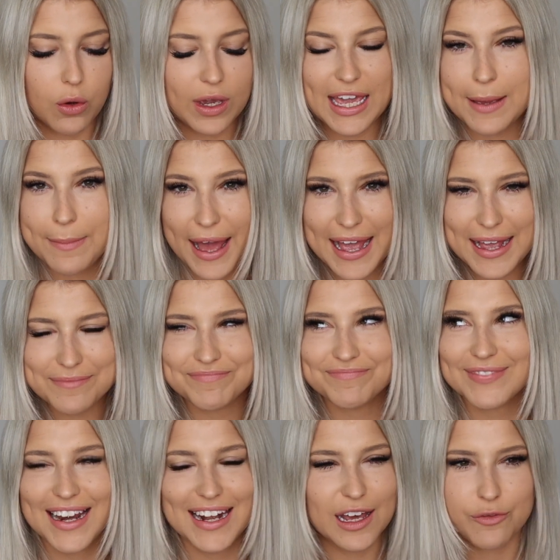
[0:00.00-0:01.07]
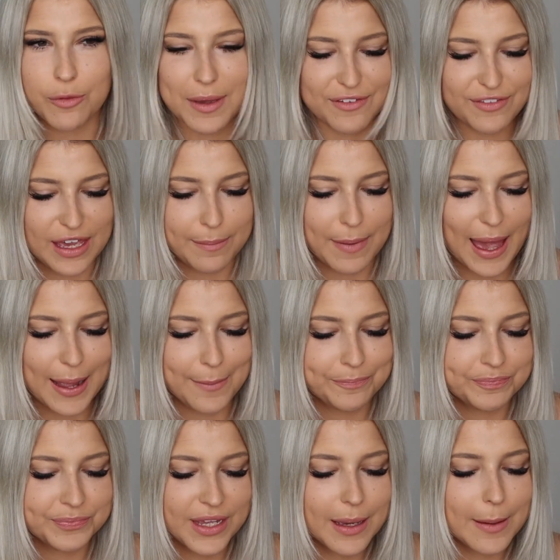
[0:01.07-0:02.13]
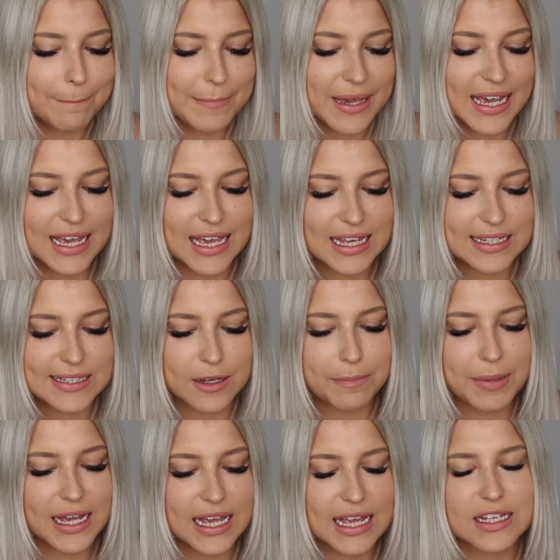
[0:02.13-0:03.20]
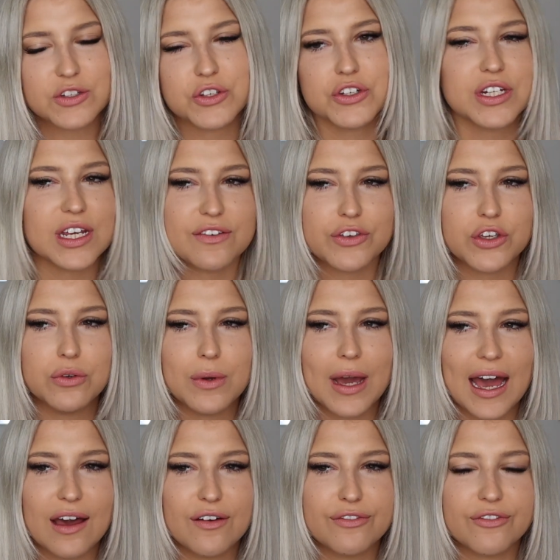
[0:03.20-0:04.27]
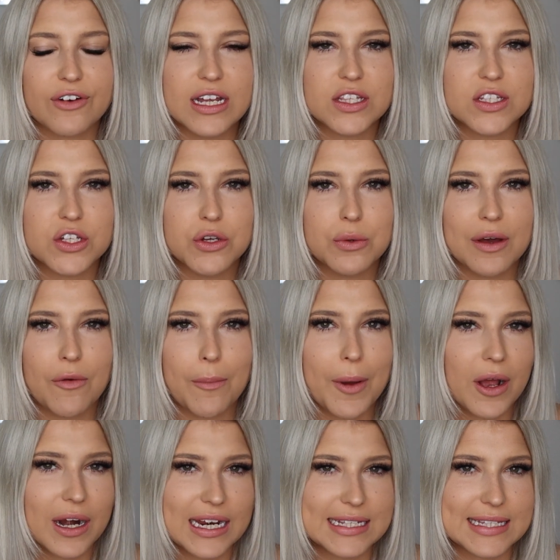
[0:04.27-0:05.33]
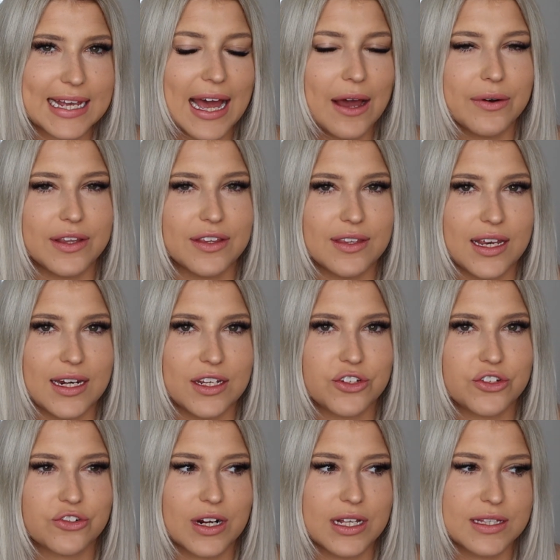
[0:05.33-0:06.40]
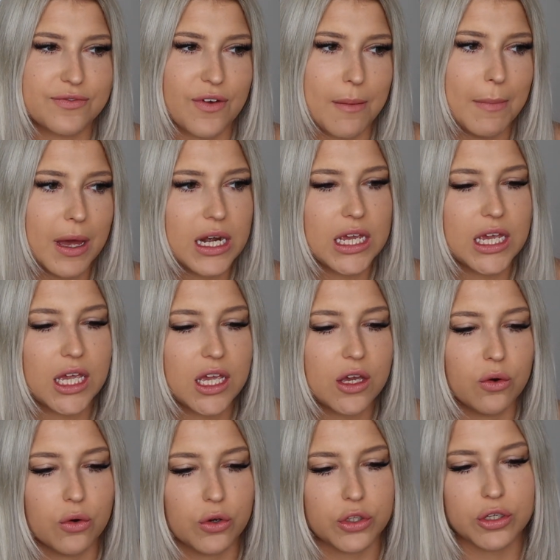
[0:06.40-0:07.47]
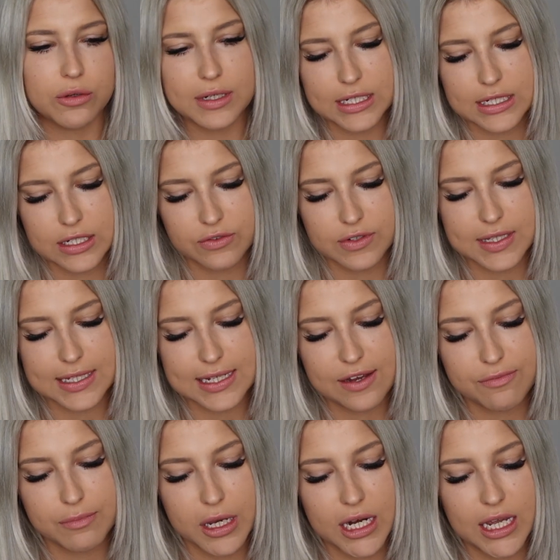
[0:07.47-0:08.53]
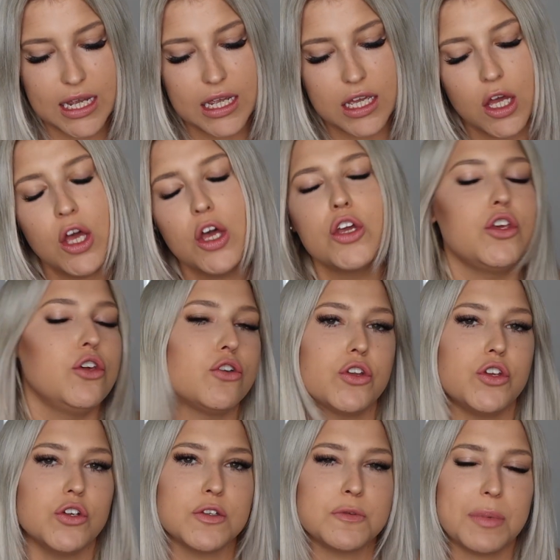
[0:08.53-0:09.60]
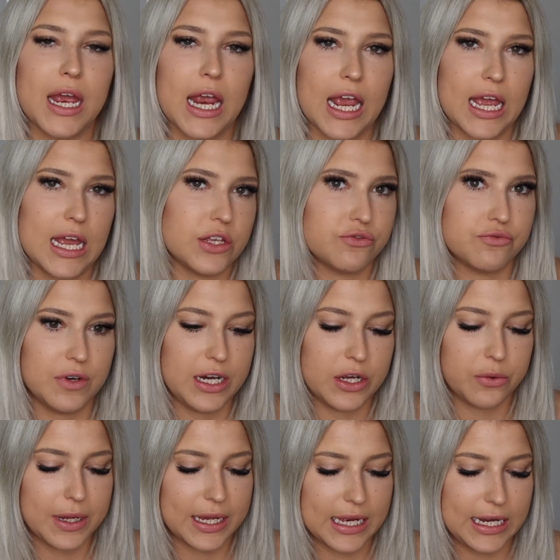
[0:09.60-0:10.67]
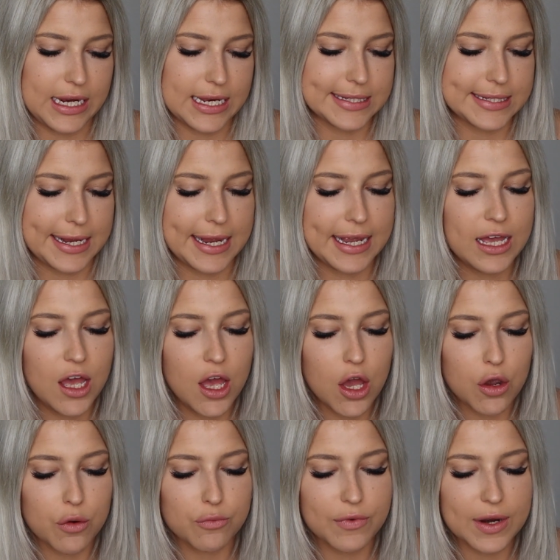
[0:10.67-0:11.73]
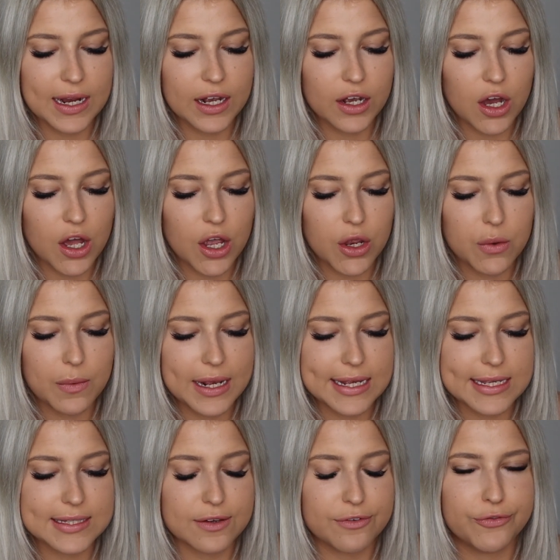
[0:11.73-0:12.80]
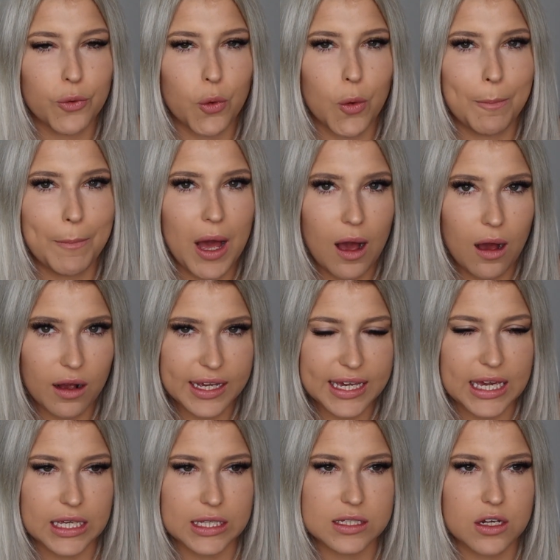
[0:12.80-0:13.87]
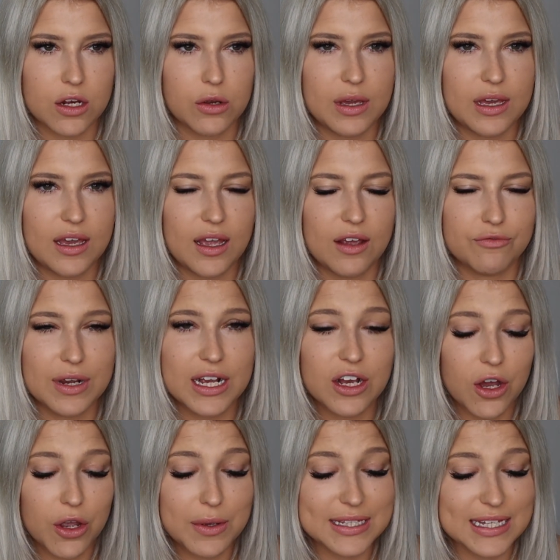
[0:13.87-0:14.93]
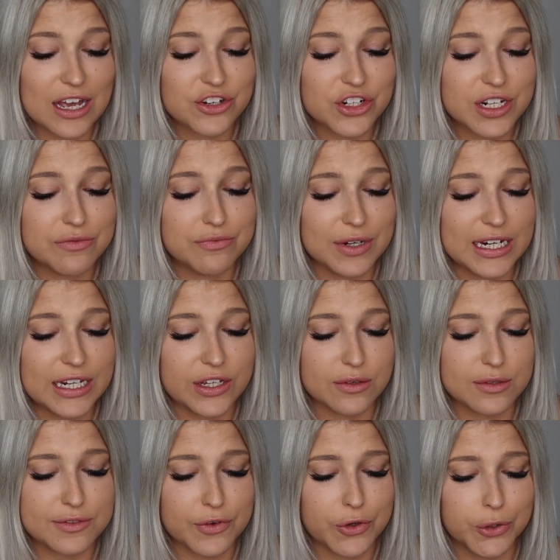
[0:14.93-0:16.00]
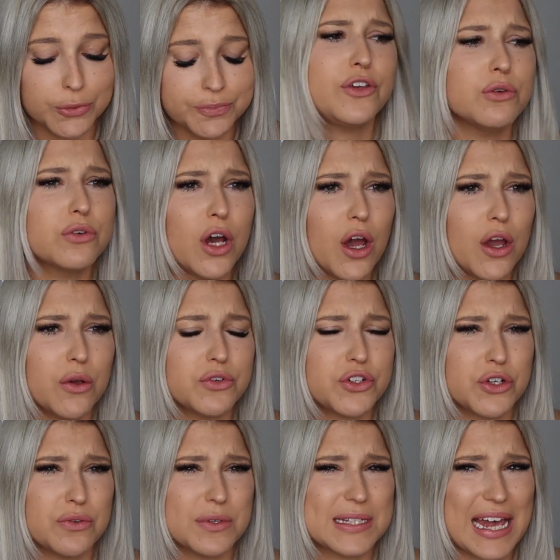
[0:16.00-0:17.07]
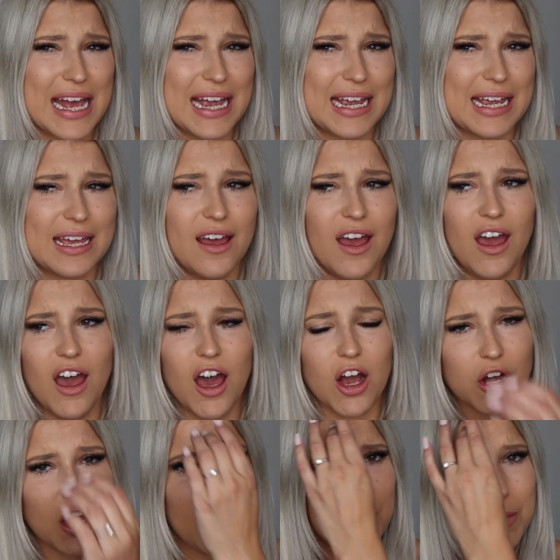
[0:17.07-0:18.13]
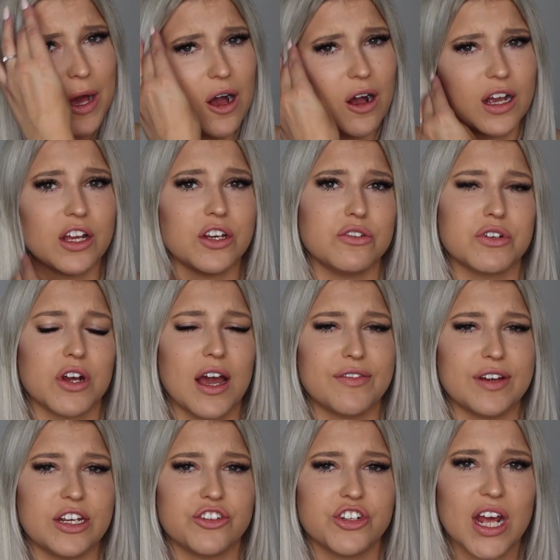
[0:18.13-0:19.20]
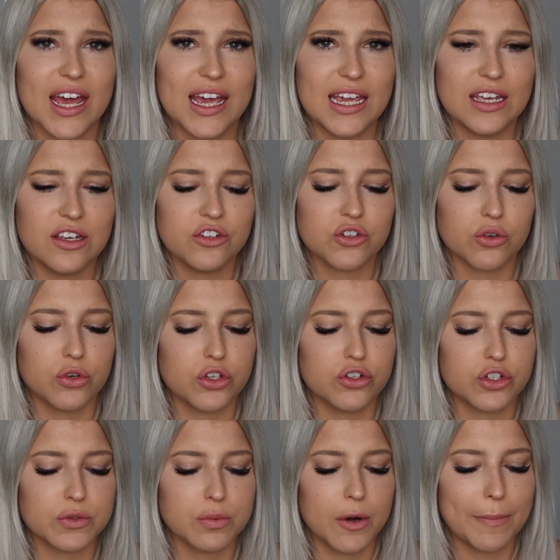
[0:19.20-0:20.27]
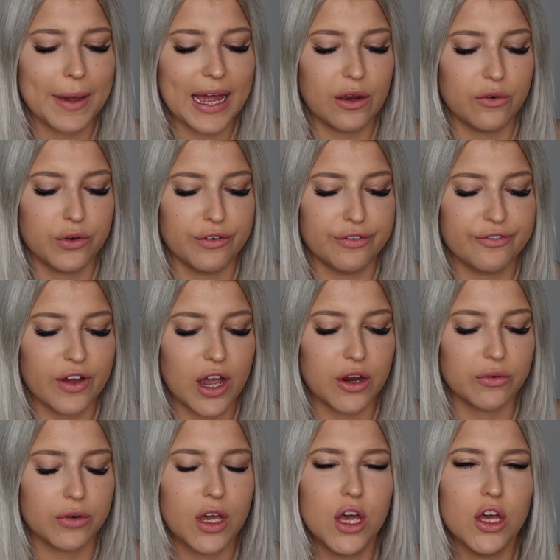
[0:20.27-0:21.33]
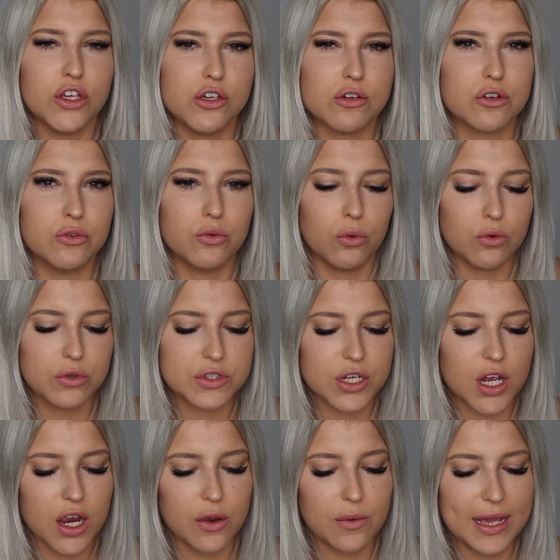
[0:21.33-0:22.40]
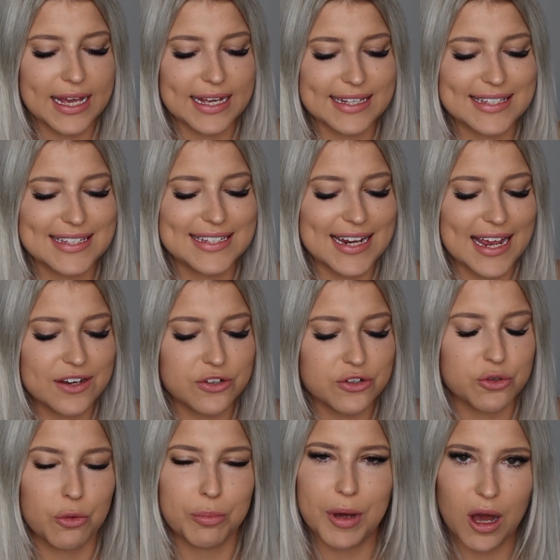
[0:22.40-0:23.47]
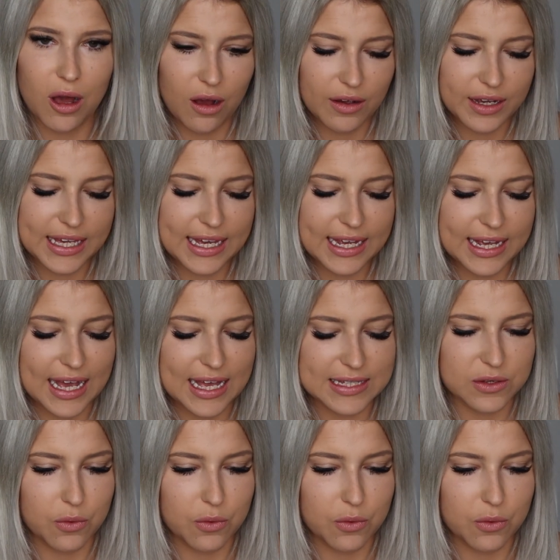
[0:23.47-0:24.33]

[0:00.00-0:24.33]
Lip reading: eBay, love a bit of eBay. Ping It, so Ping It is good if you have friends who have a Barclays account and they need to transfer money or you need to receive money, you can use Ping It, it's really quick and easy. Ringo is for parking, so Ringo is actually really useful. If you go to say a car park and you don't have any change or you just want to pay on your phone, you can also extend your parking as